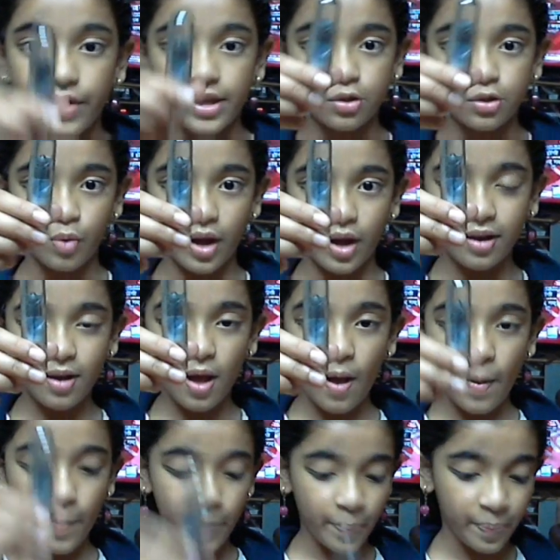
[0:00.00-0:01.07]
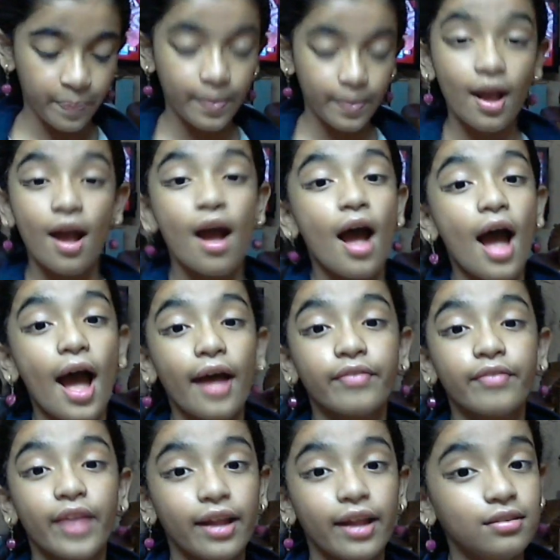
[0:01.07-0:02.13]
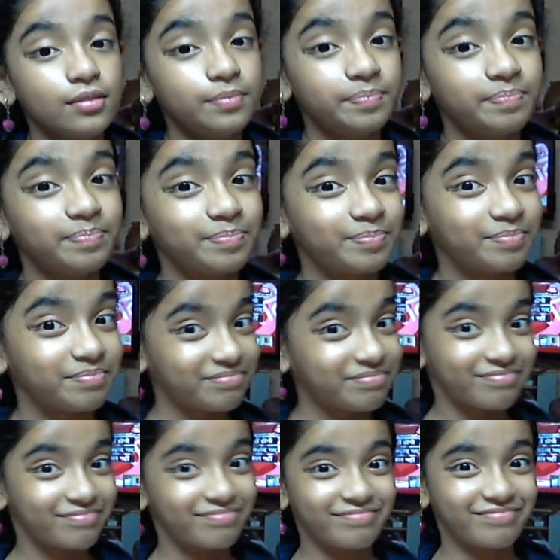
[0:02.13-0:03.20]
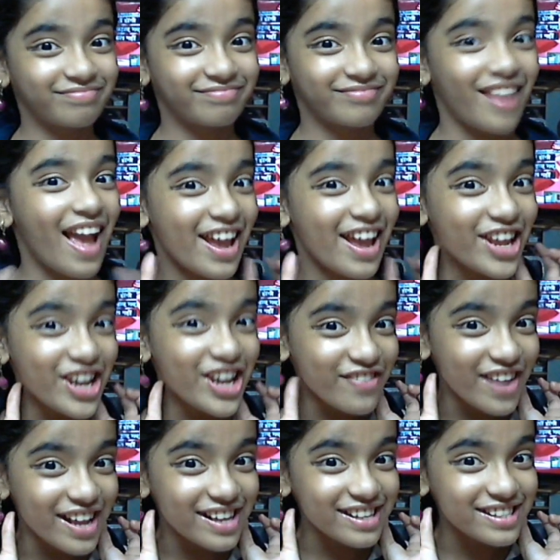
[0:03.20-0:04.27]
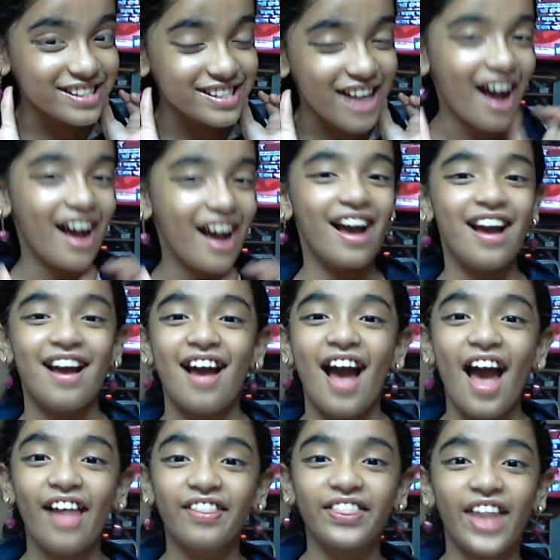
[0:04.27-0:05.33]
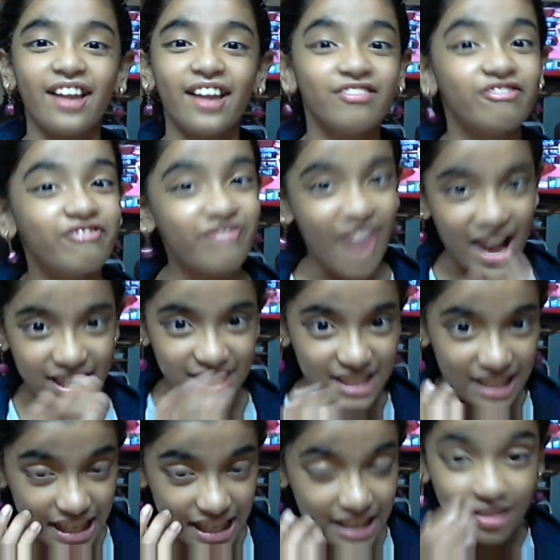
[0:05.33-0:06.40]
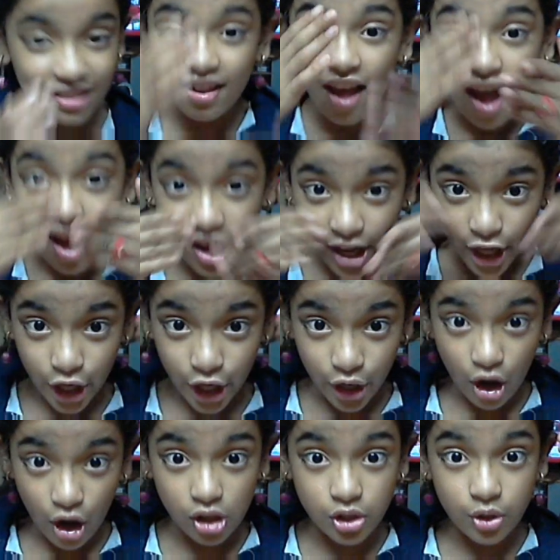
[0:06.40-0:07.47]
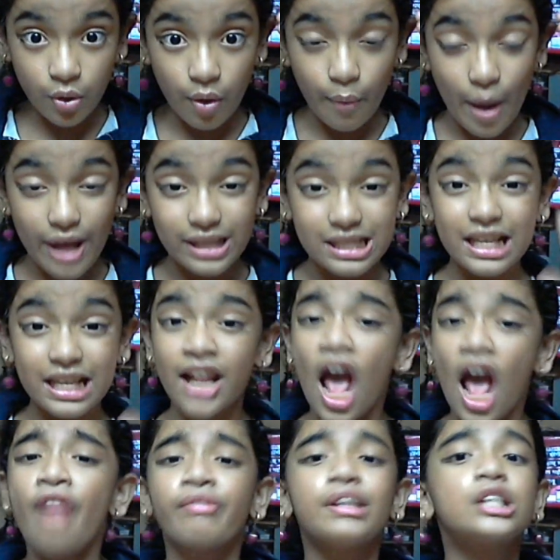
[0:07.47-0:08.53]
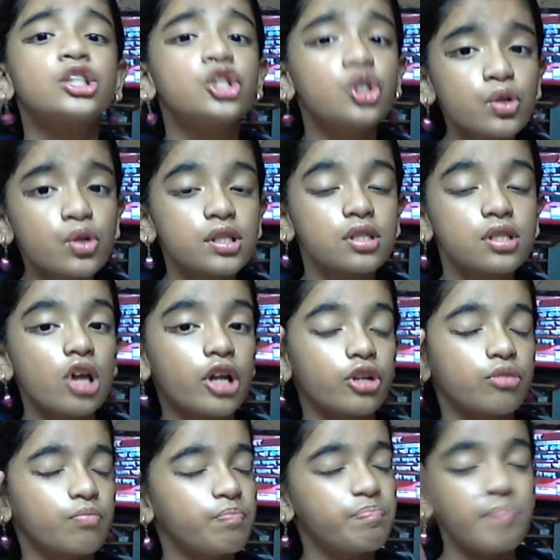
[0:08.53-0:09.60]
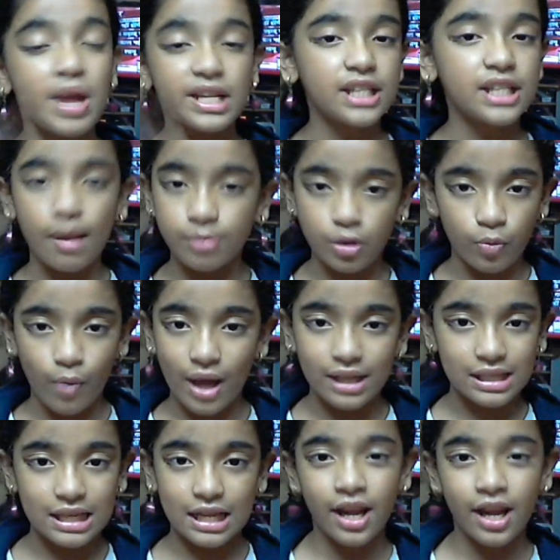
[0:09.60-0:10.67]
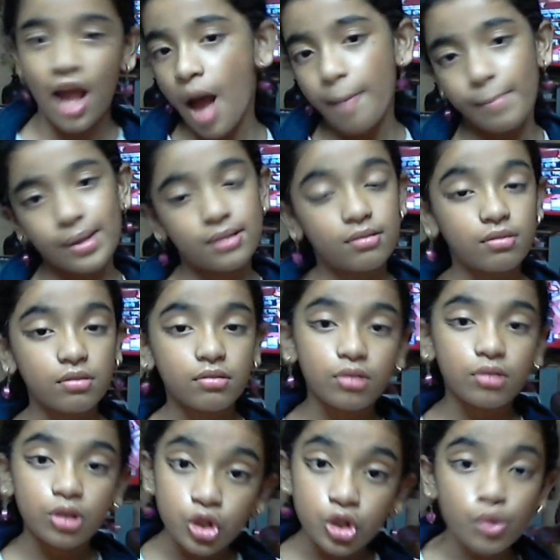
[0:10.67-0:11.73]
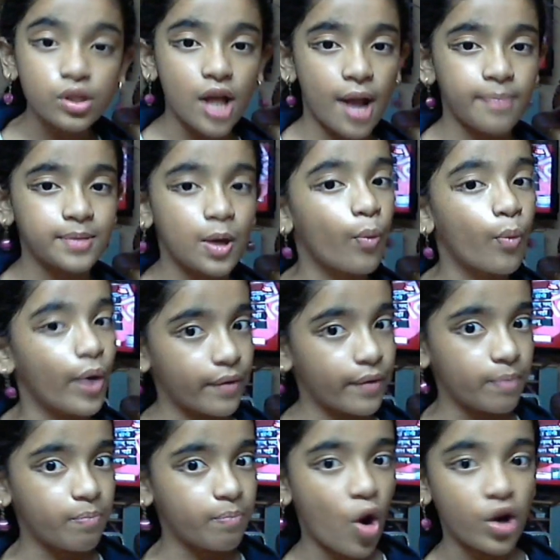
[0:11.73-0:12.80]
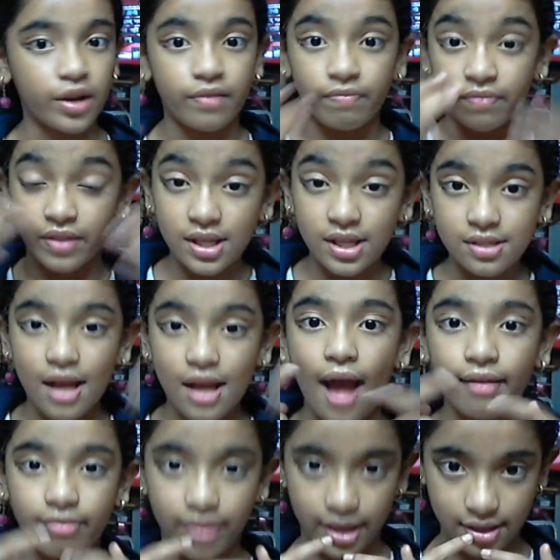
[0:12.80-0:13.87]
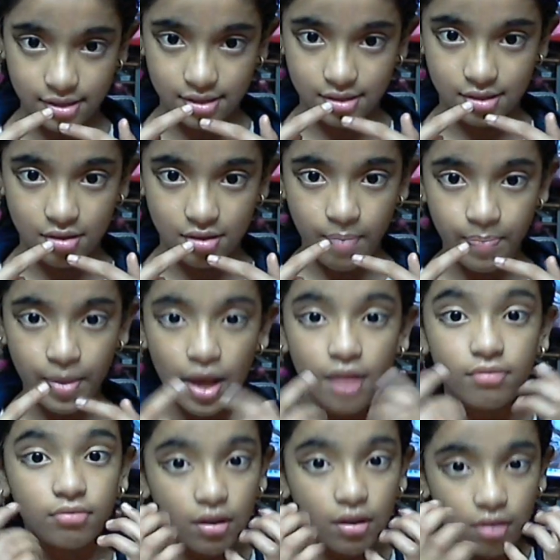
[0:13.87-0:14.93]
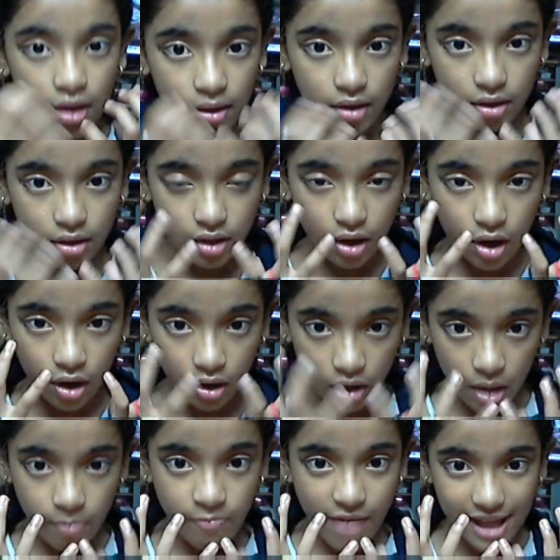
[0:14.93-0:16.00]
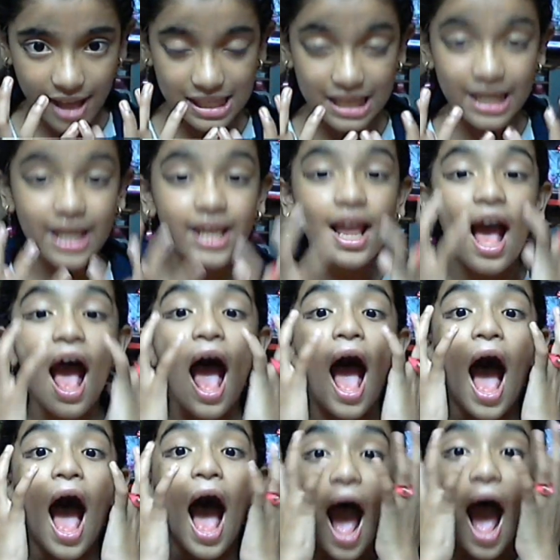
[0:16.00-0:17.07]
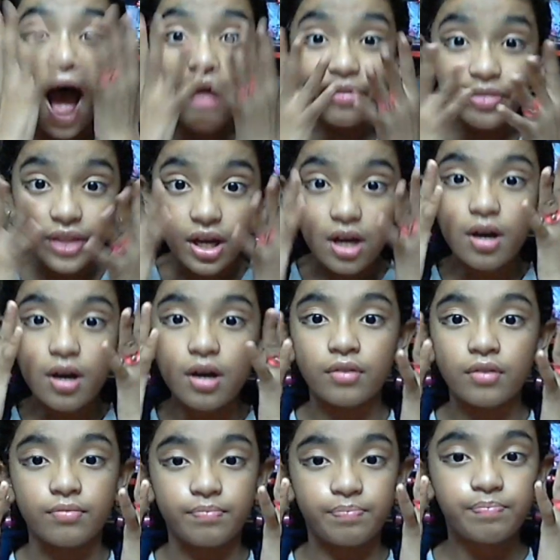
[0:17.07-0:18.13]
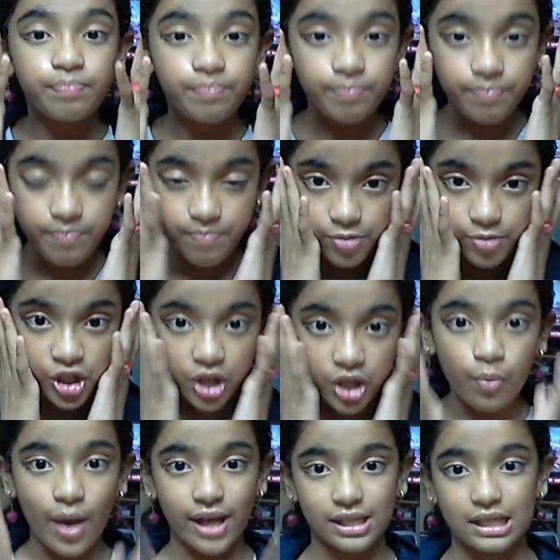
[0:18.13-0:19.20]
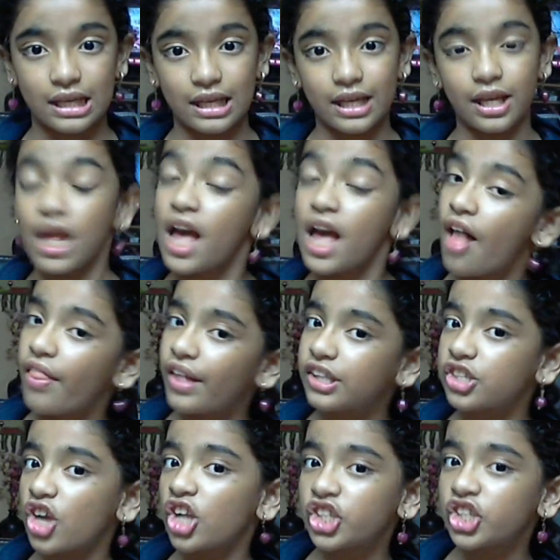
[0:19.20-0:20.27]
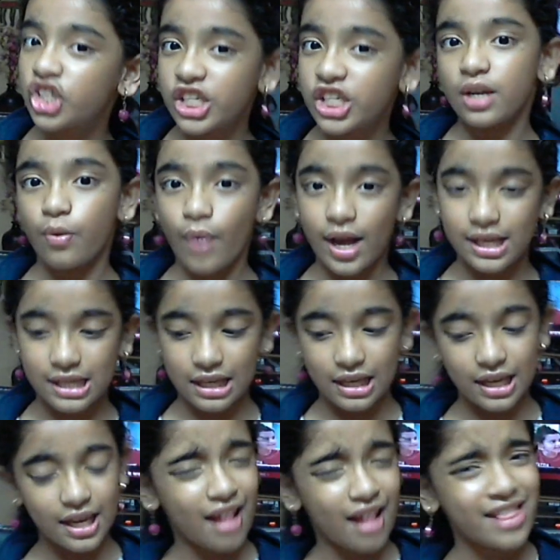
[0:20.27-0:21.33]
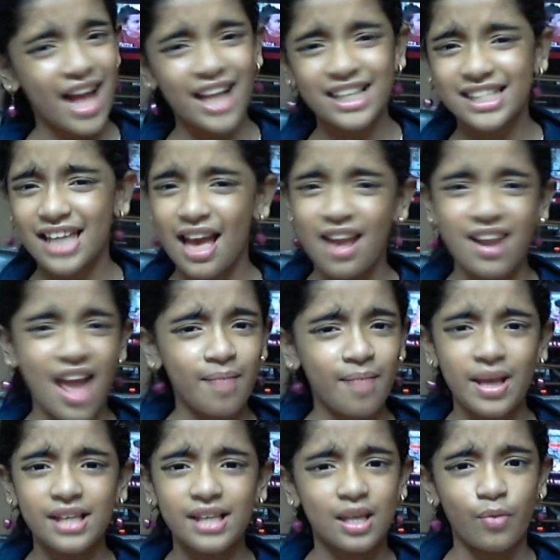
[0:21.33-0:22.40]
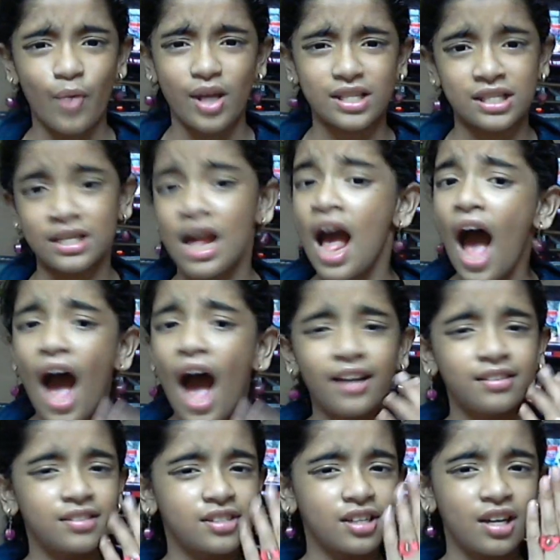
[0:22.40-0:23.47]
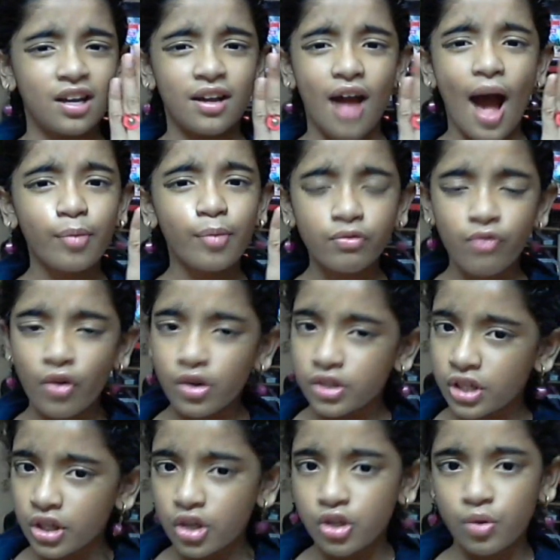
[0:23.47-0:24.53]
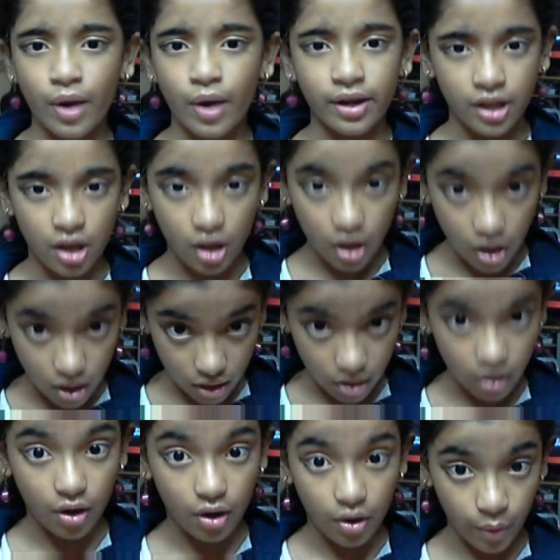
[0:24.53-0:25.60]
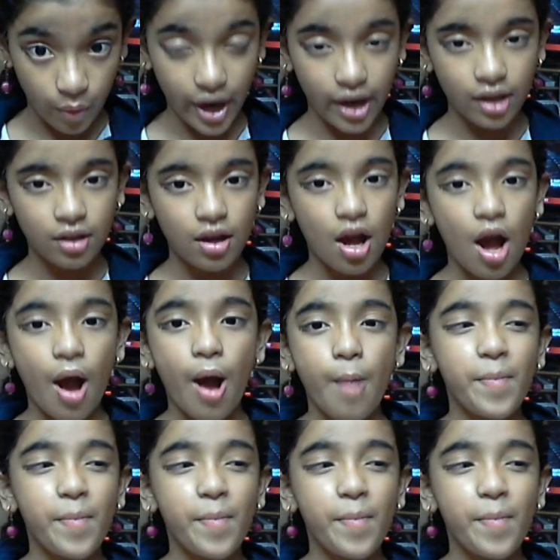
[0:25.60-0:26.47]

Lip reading: this one, and then earrings, and then Vaseline. Here also a Vaseline. The many types of Vaseline, but two types are very important. This and this. The lip Vaseline and the cheek Vaseline. That's called cheek Vaseline, and that's an amazing Vaseline. And I'm not forcing you to wear the ring,